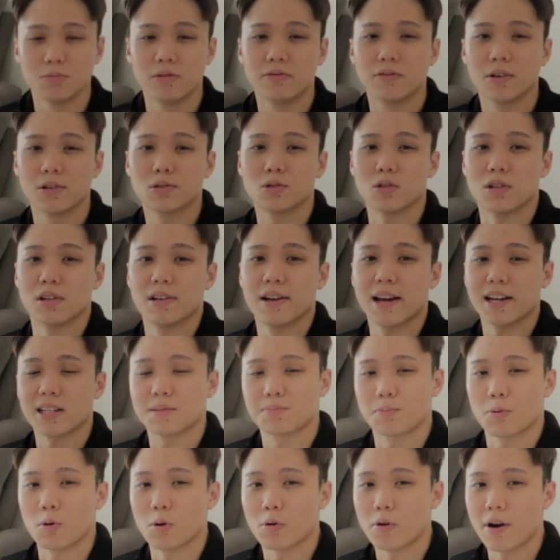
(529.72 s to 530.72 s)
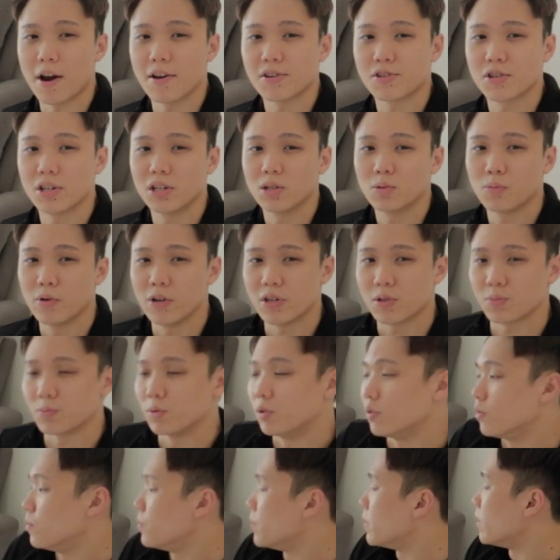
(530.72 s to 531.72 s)
move on to the next progression,
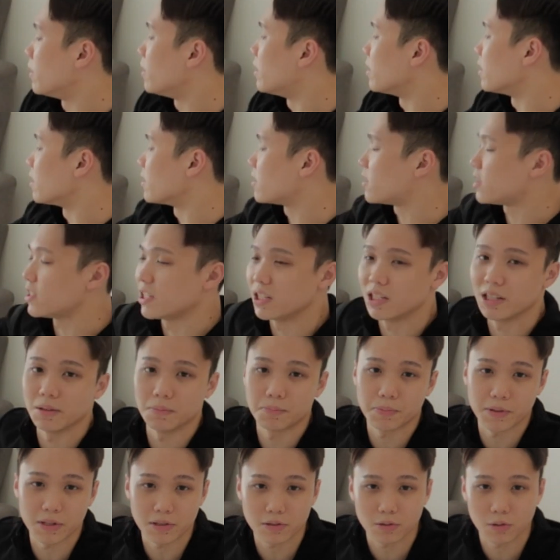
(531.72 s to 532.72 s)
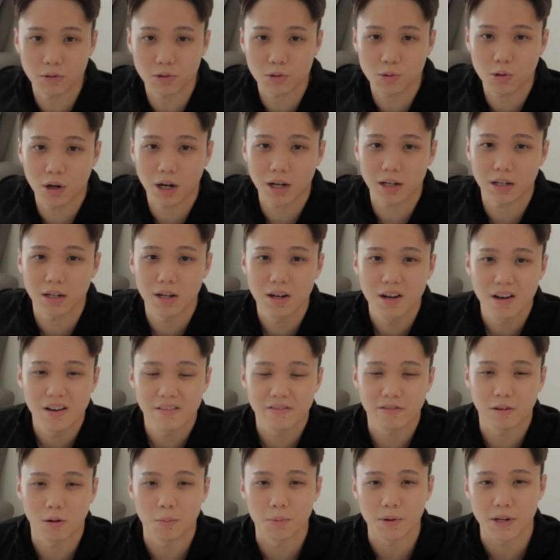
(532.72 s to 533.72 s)
which will be the seated pistol squat.
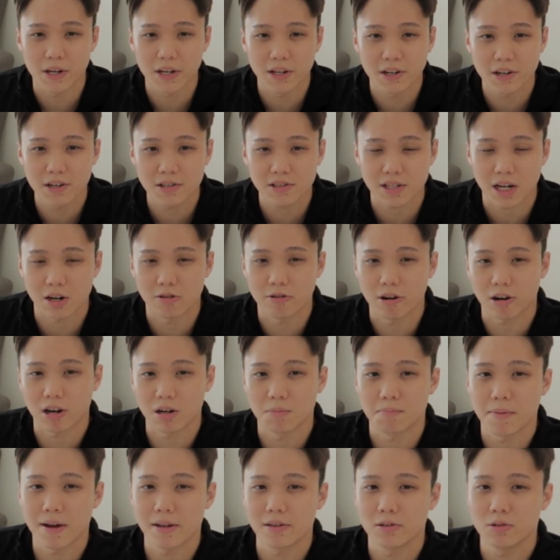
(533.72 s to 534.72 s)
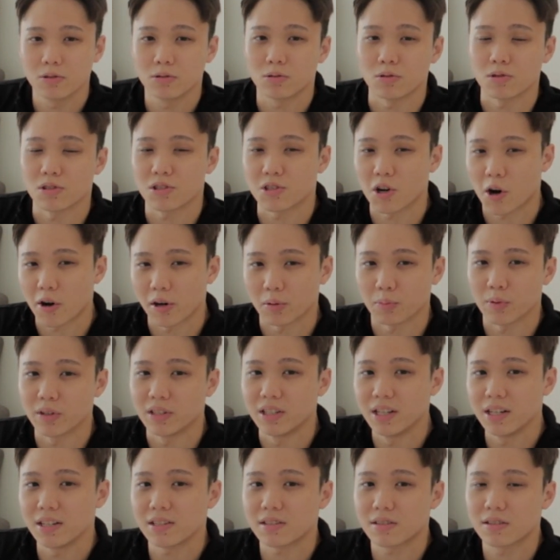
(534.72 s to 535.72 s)
For beginners, I recommend you to start
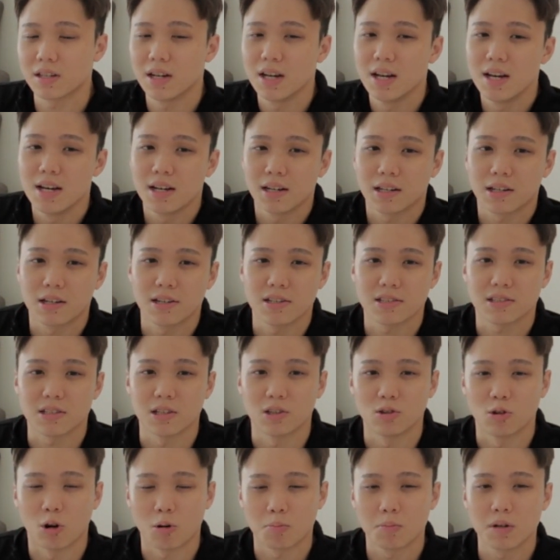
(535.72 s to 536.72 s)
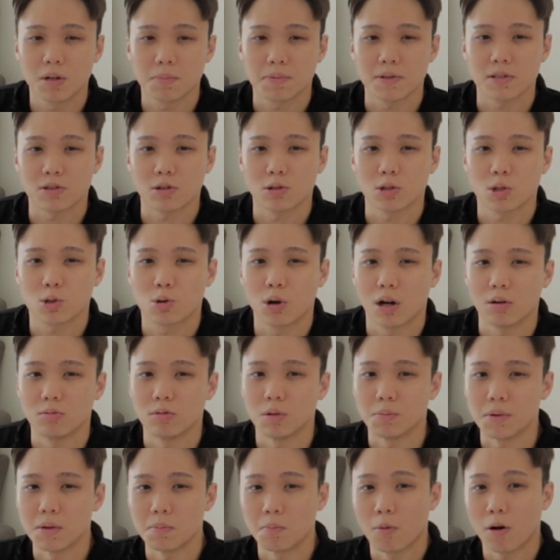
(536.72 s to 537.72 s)
with this because the normal pistol
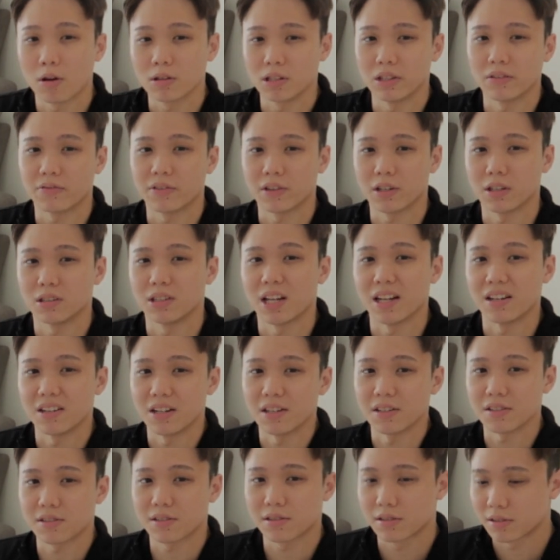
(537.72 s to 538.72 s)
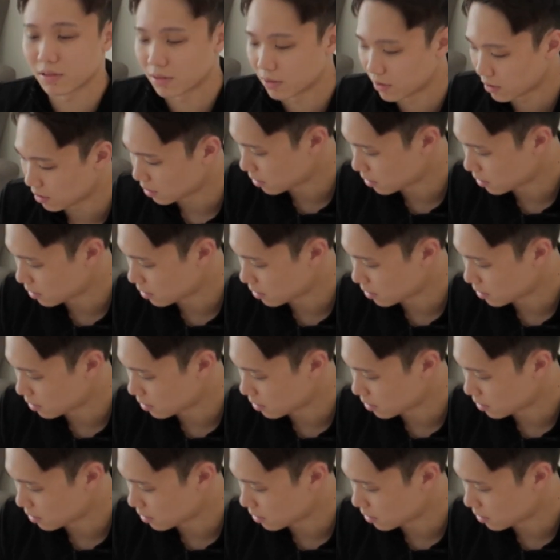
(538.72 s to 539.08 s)
squat will be more difficult than this.